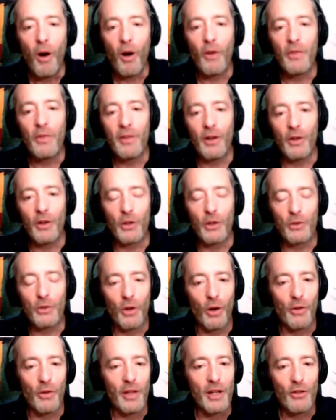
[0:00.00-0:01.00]
Are
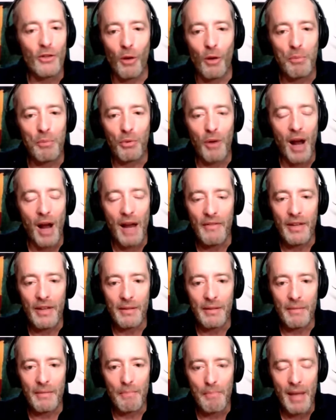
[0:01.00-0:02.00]
these all
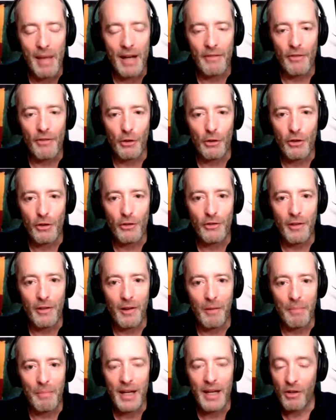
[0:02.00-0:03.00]
private metaverses
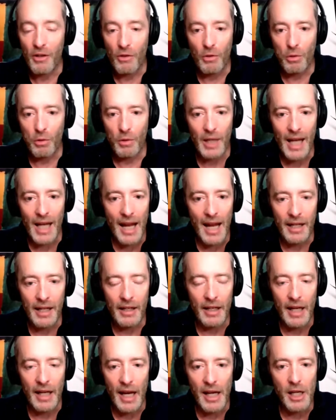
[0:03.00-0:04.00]
that are being
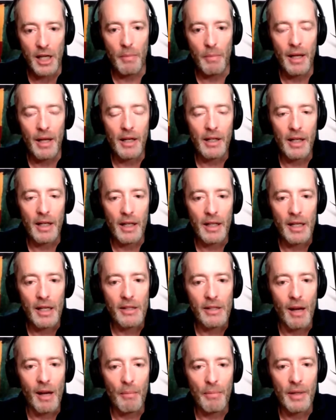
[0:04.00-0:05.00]
created and incubated in
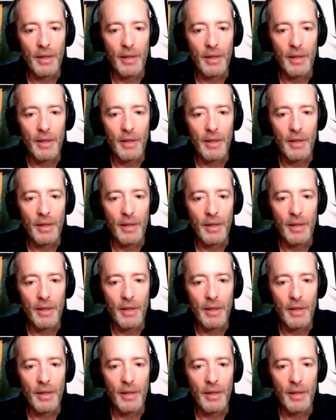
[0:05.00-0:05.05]
these